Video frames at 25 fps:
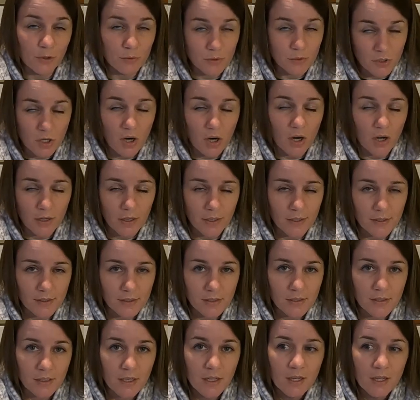a
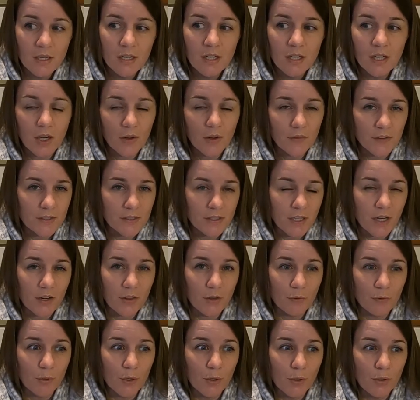carcass on the side of
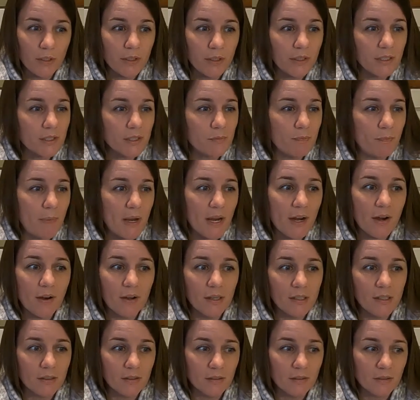the road, and this bear,
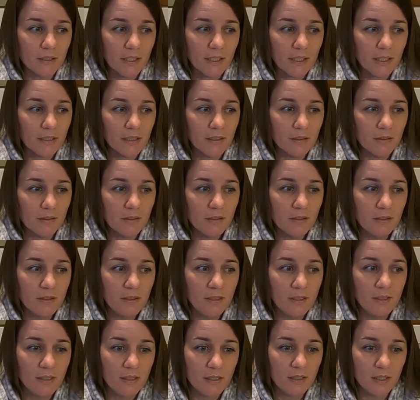it looked like a
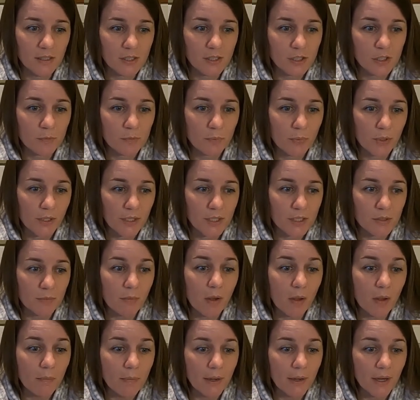pretty
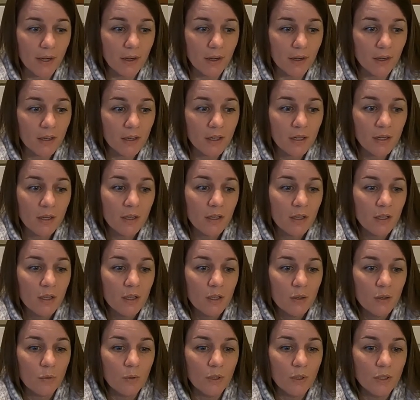small bear,
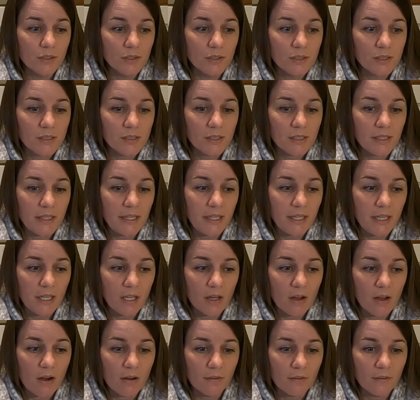was
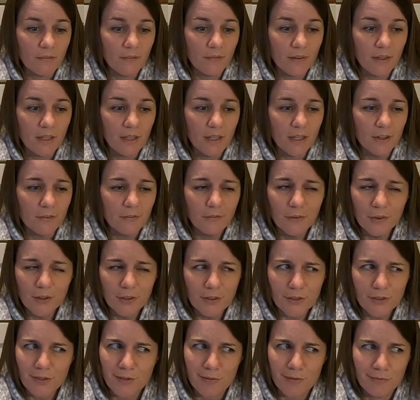eating off of it. And at
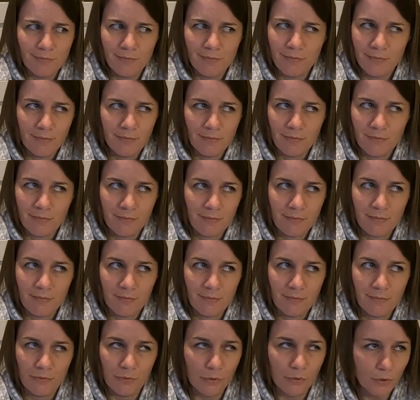first,
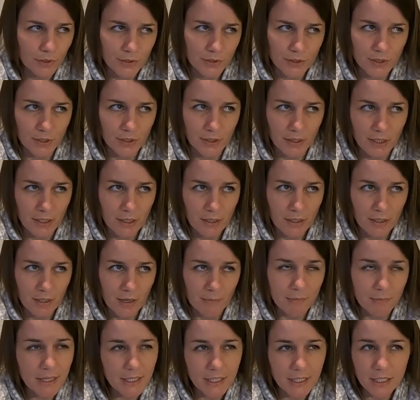foolishly, I
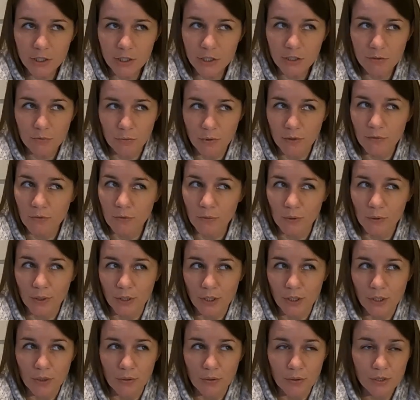mean, I didn't even
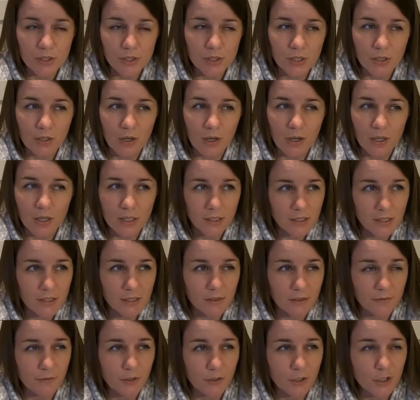really notice the carcass
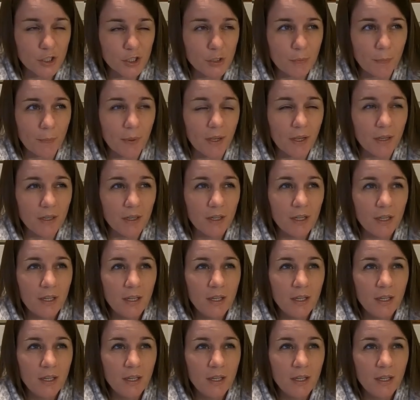at first, but